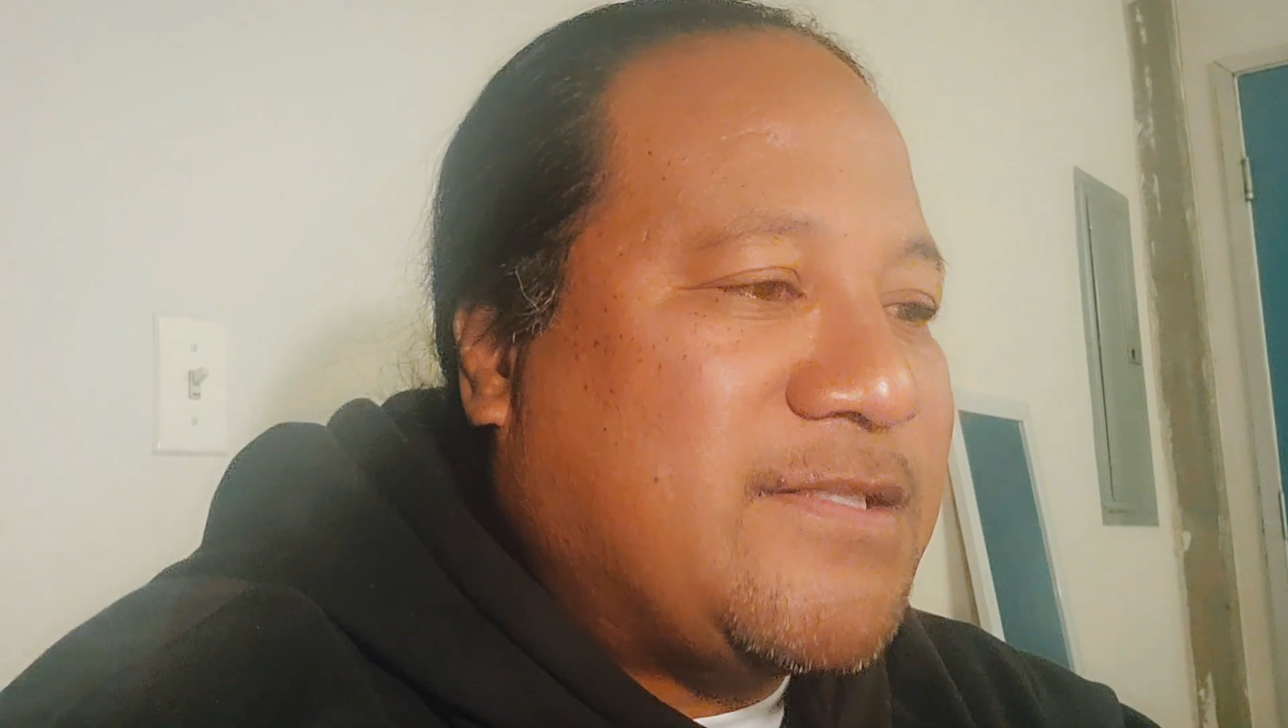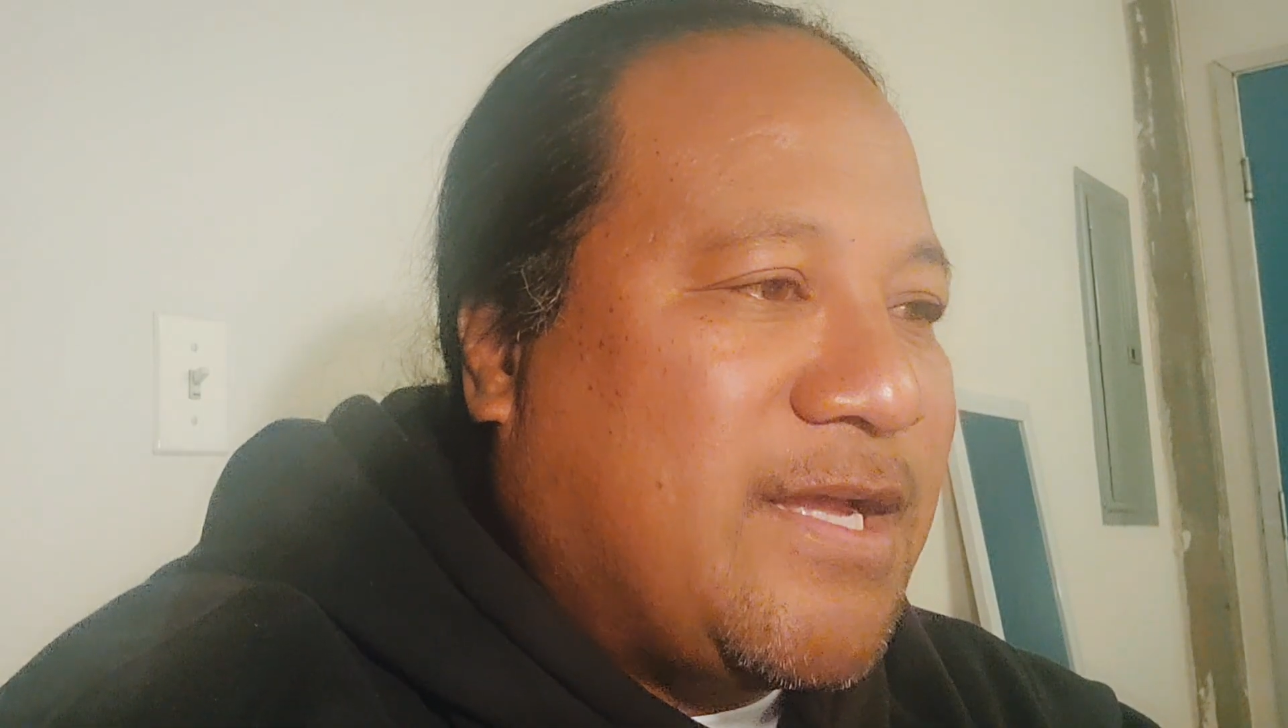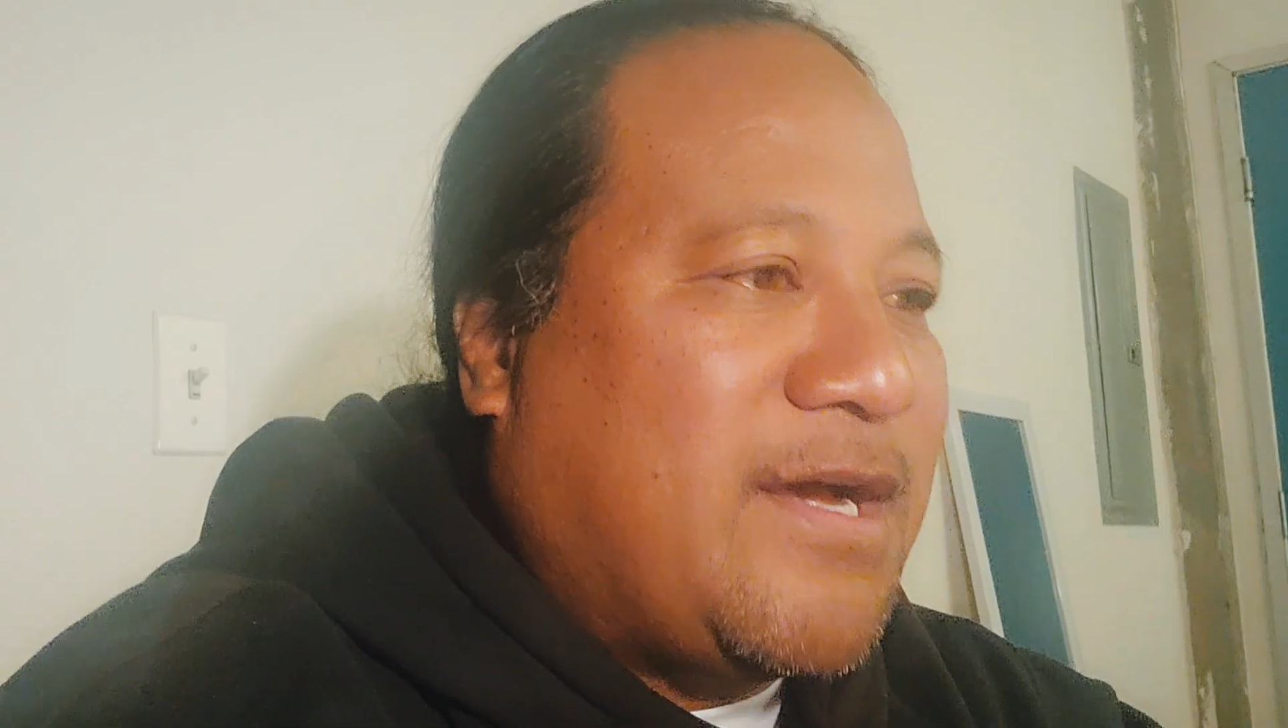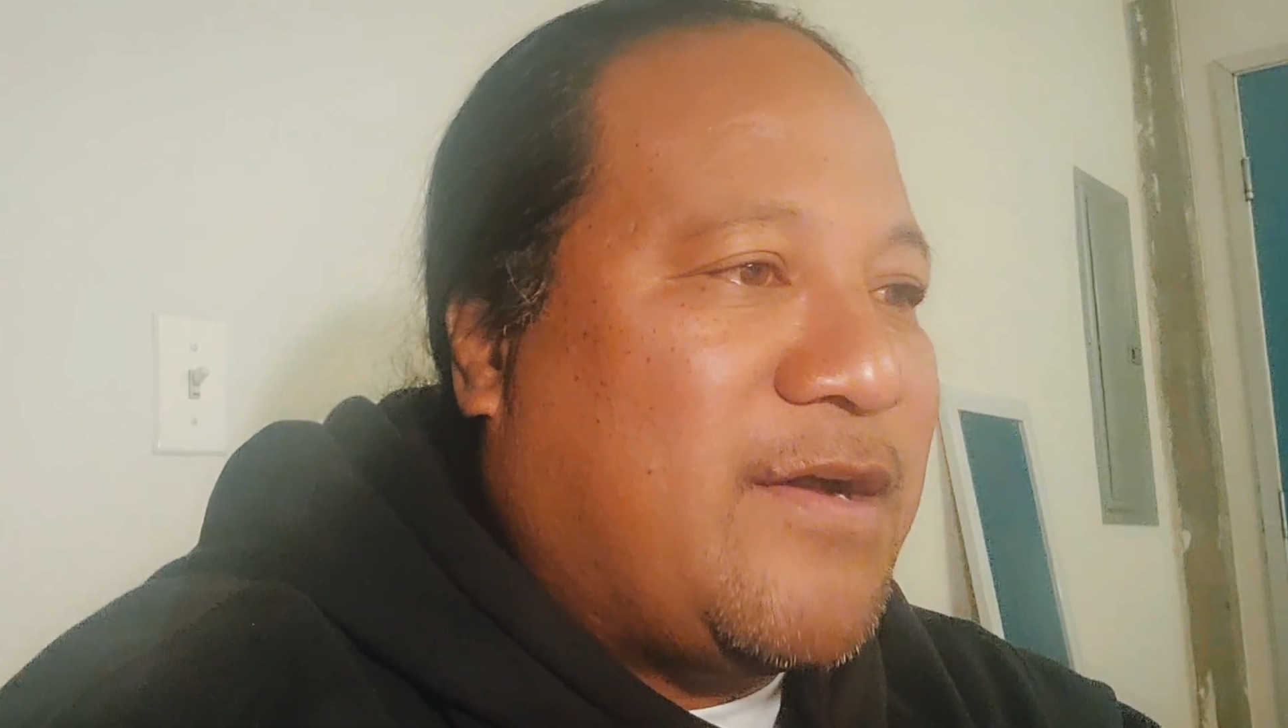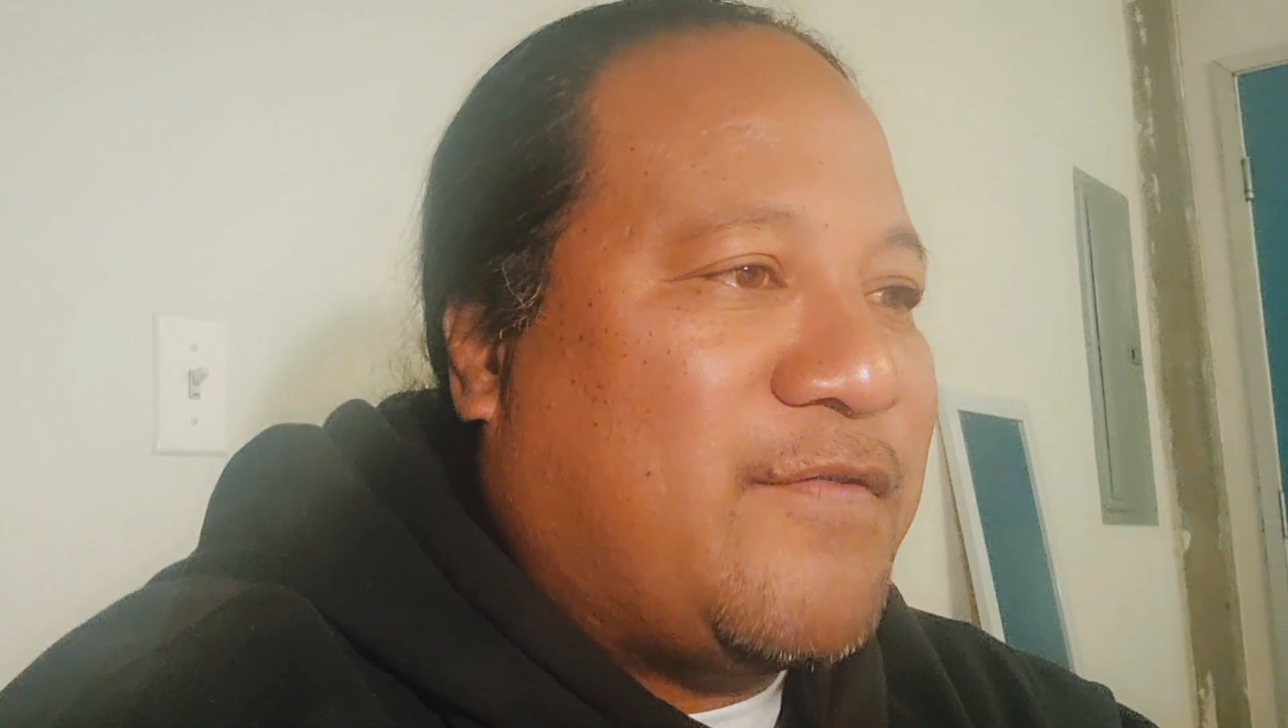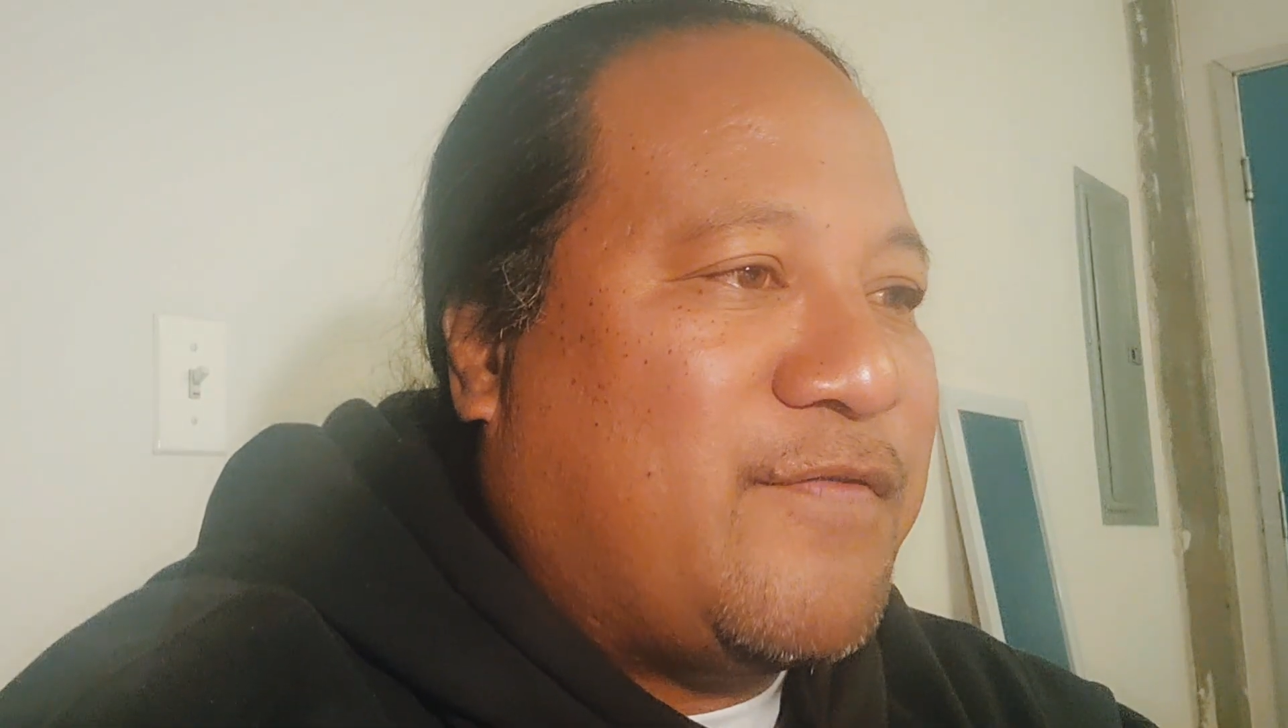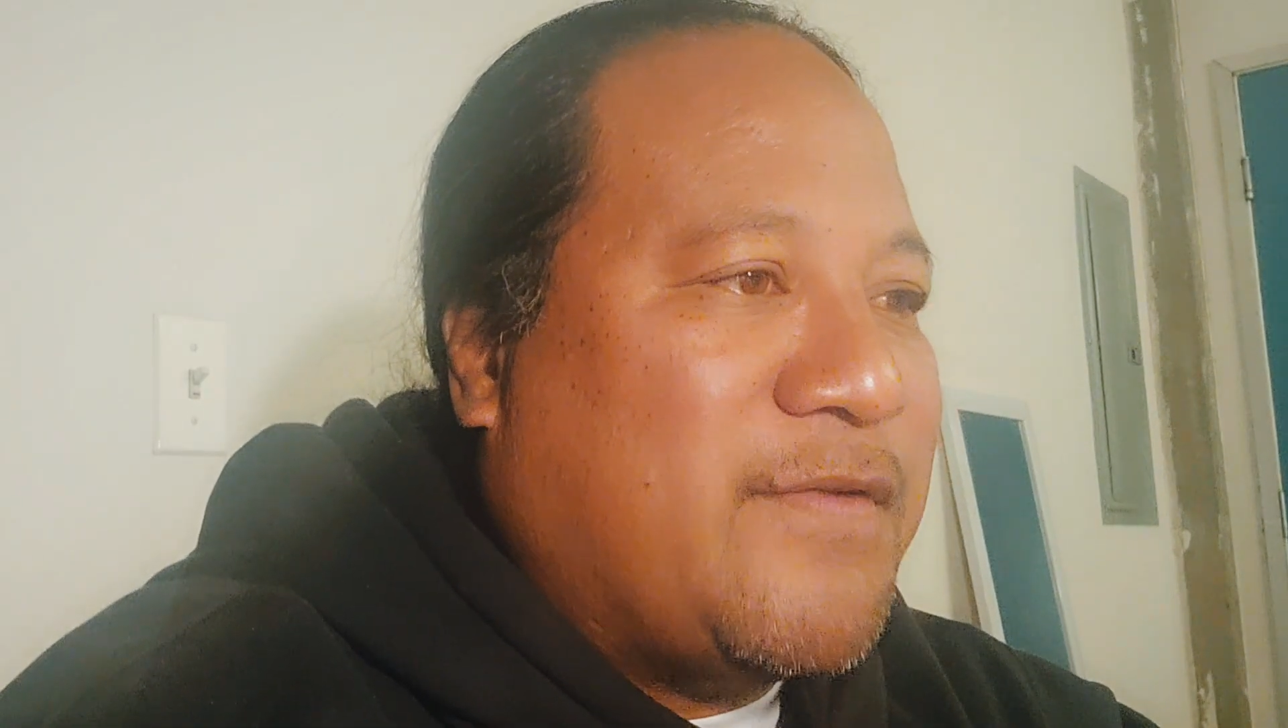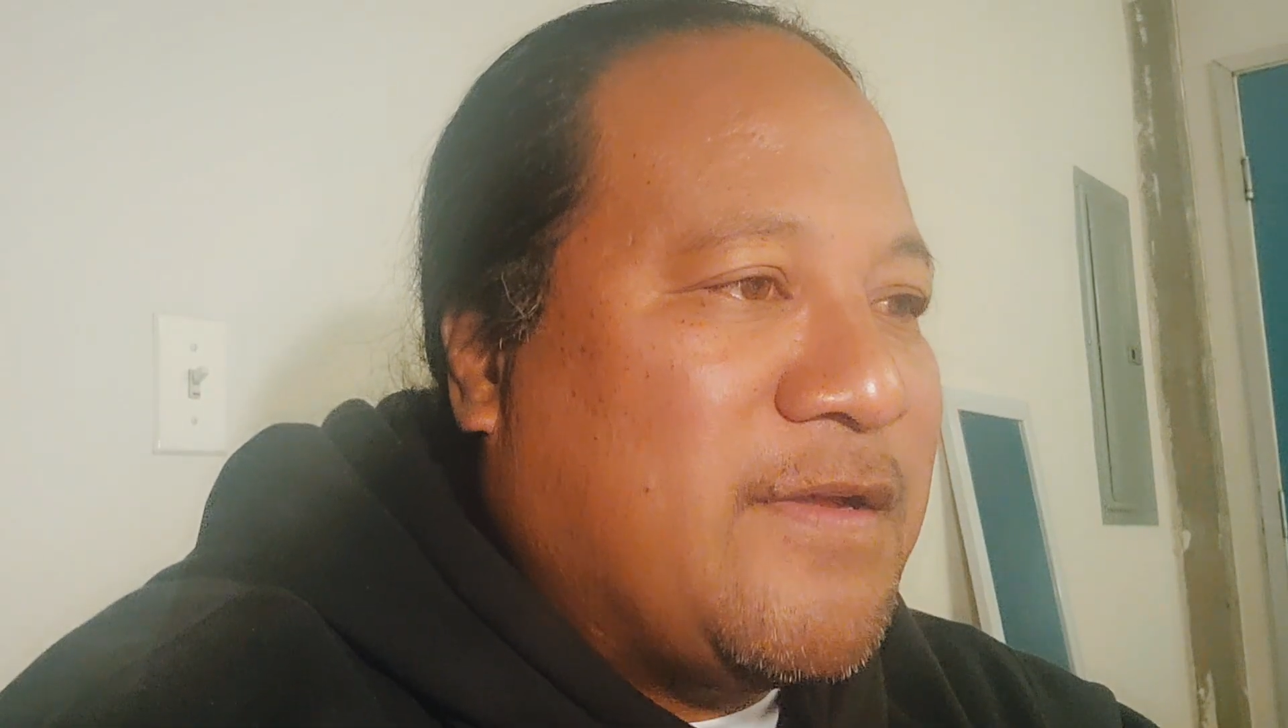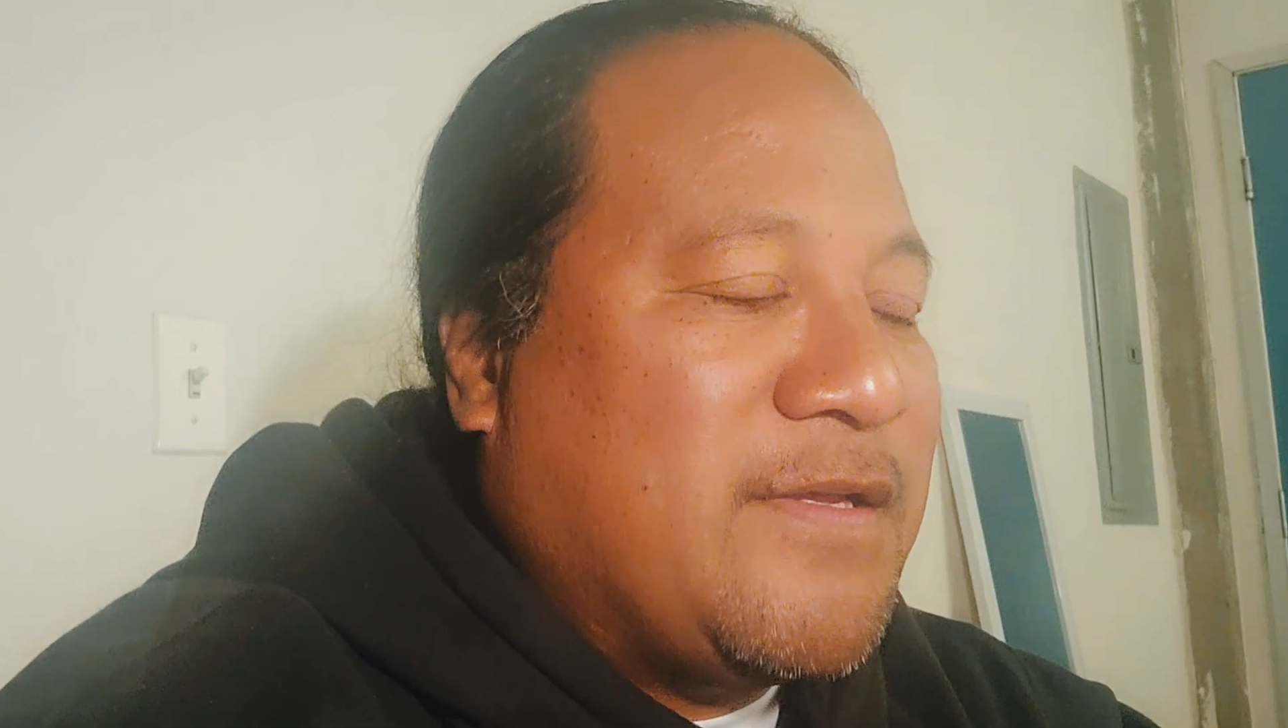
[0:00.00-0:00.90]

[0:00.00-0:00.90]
stuff.